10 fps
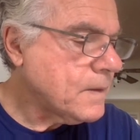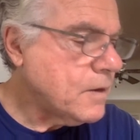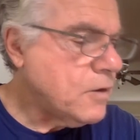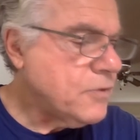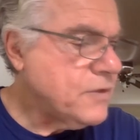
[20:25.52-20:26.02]

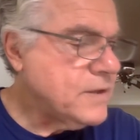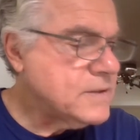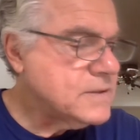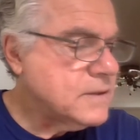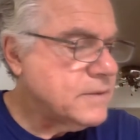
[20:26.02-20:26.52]
All
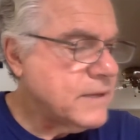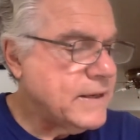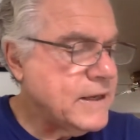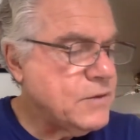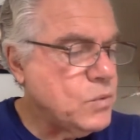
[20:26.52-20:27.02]
things
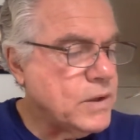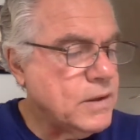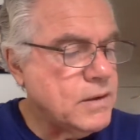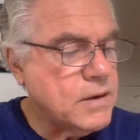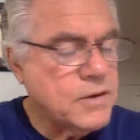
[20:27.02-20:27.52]
that end
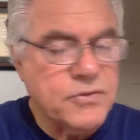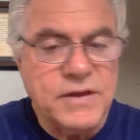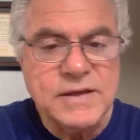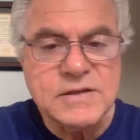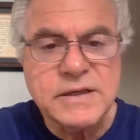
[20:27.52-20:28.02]
well are
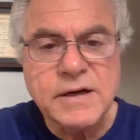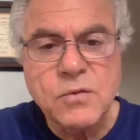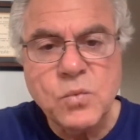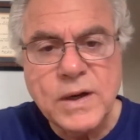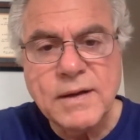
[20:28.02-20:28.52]
things that
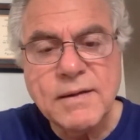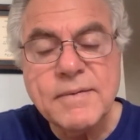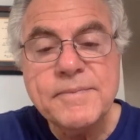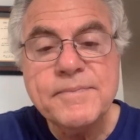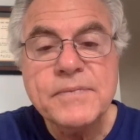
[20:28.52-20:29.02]
are
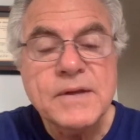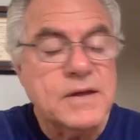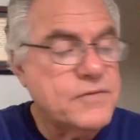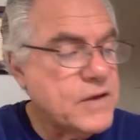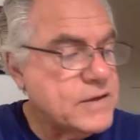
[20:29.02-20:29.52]
well.
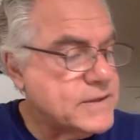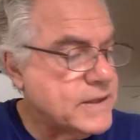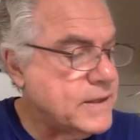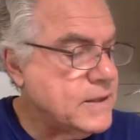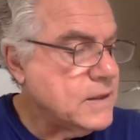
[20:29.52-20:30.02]
If I
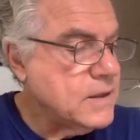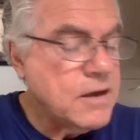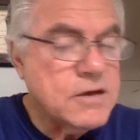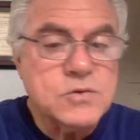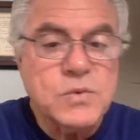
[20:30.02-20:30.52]
say
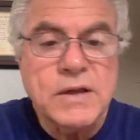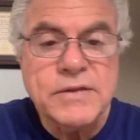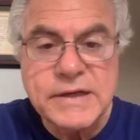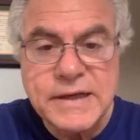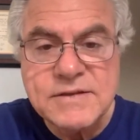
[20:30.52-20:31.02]
all's well
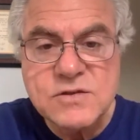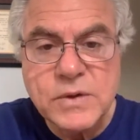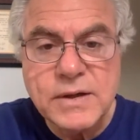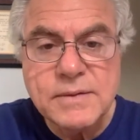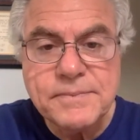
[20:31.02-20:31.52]
that ends
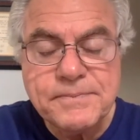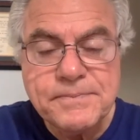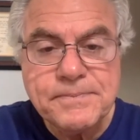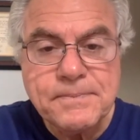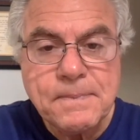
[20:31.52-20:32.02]
well,
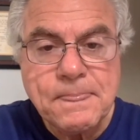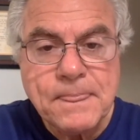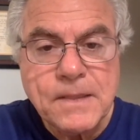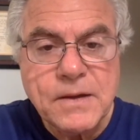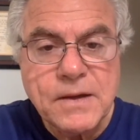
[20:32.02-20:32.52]

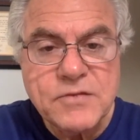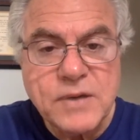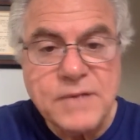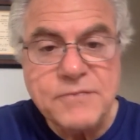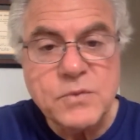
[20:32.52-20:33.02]
okay, so
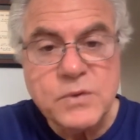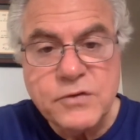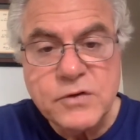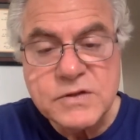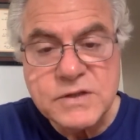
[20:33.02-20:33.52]
I have to
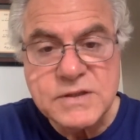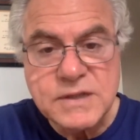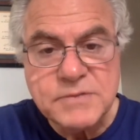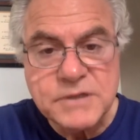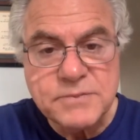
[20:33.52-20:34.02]
reverse the
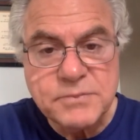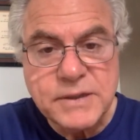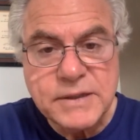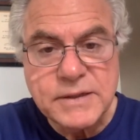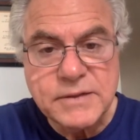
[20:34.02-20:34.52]
subject and
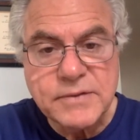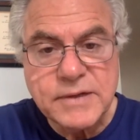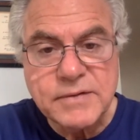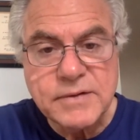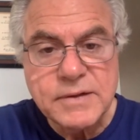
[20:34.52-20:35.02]
predicate
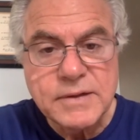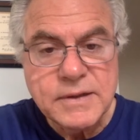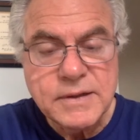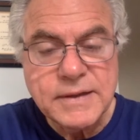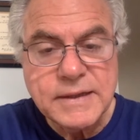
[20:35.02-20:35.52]
around
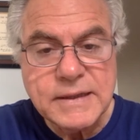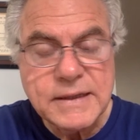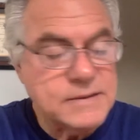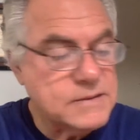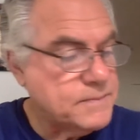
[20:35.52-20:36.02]
in that
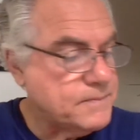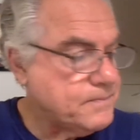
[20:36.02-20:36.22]
case.